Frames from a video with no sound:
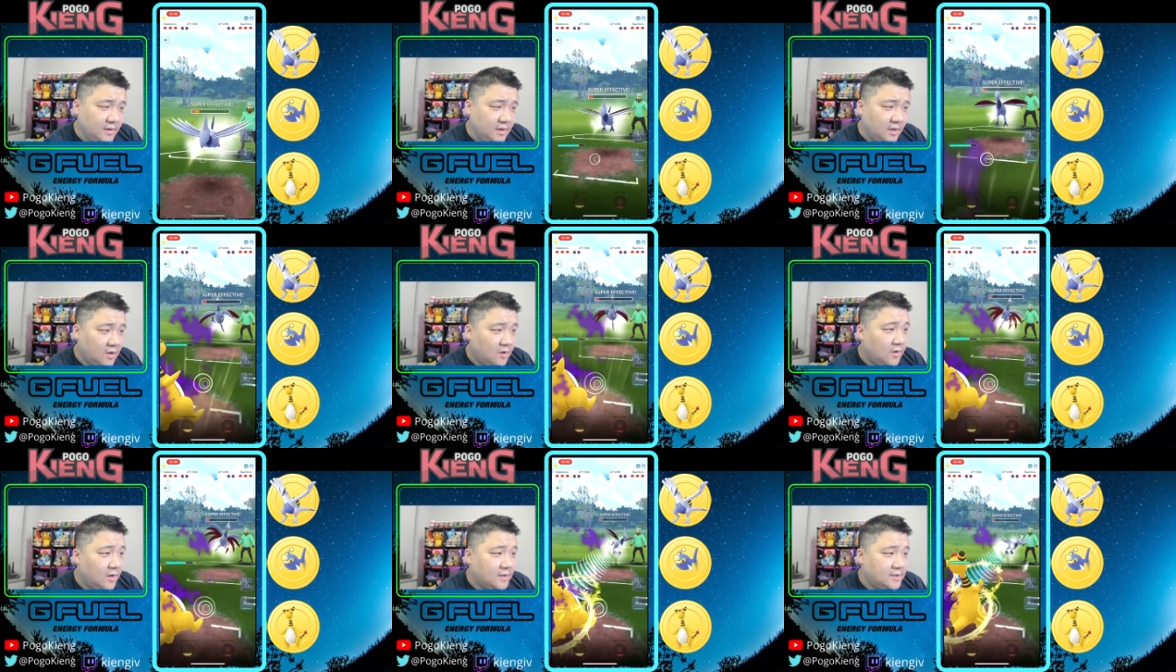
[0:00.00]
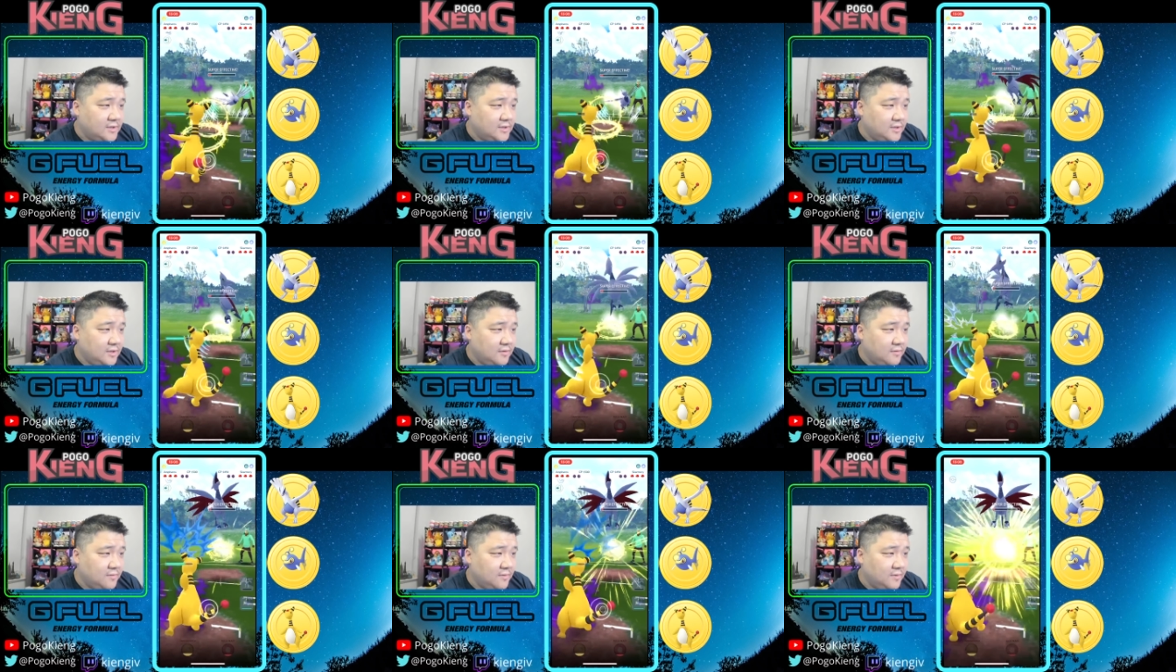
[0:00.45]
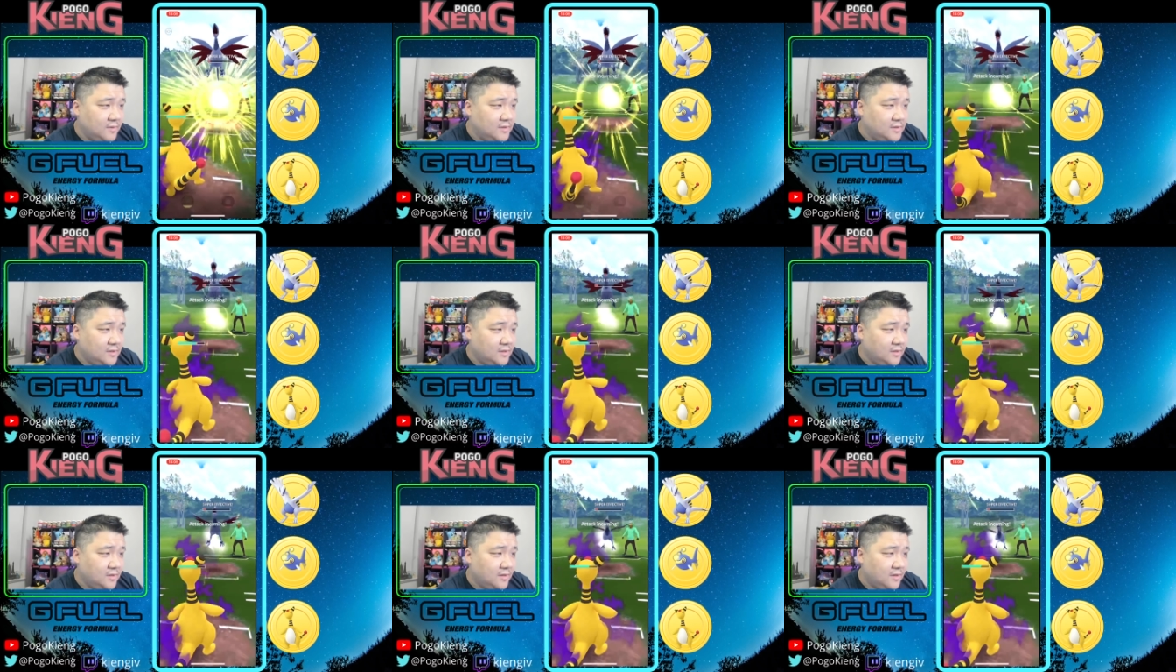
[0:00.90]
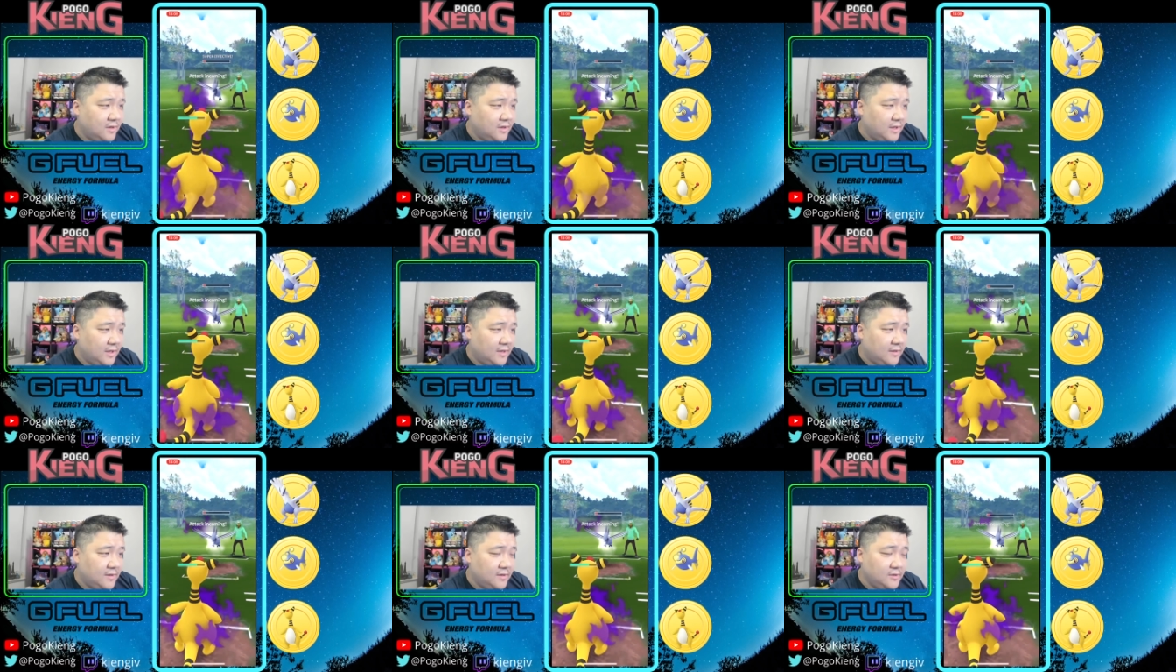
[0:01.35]
Oh, actually, no, doesn't look like they're going
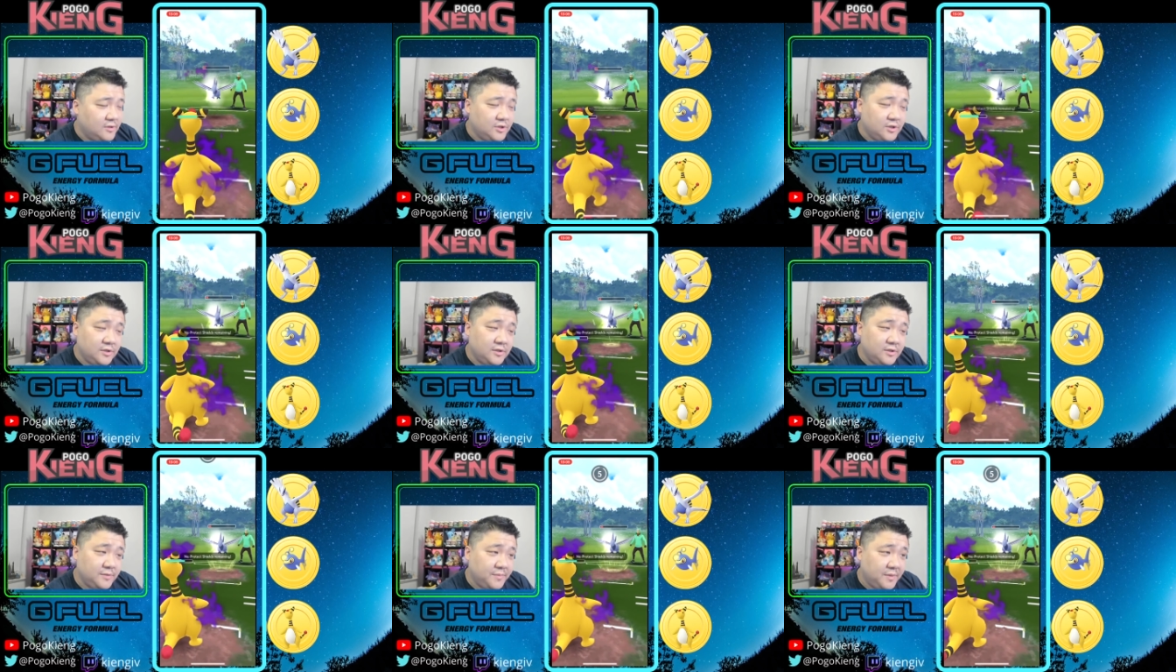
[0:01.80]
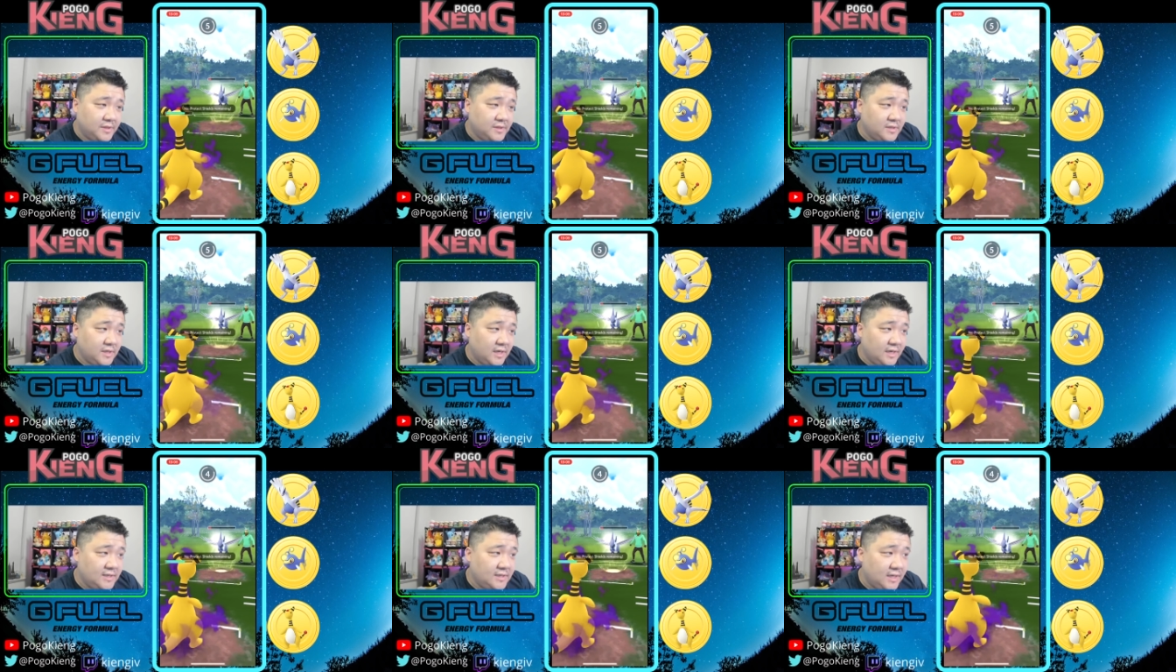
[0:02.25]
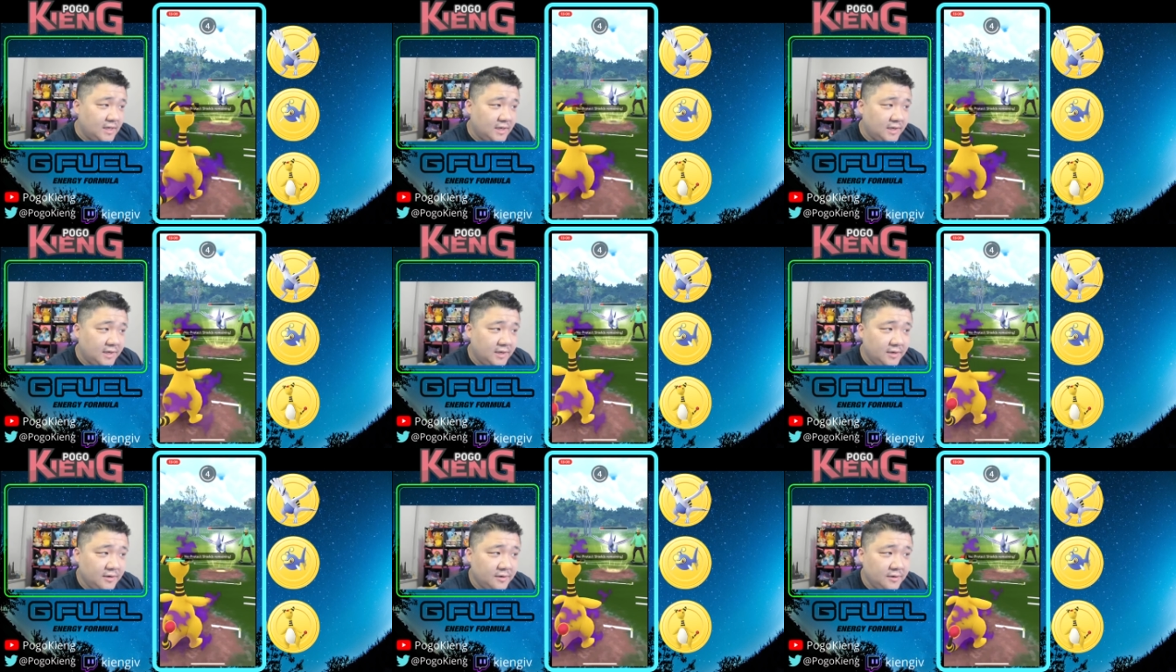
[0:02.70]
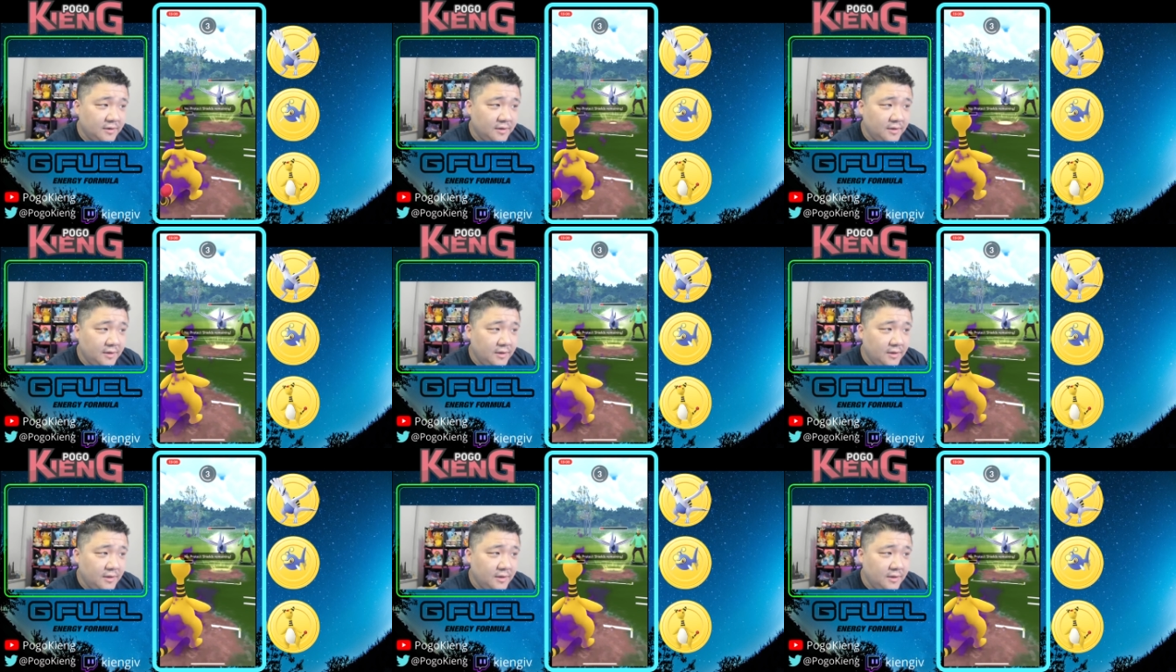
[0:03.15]
to get there. It should just be a Sky Attack here.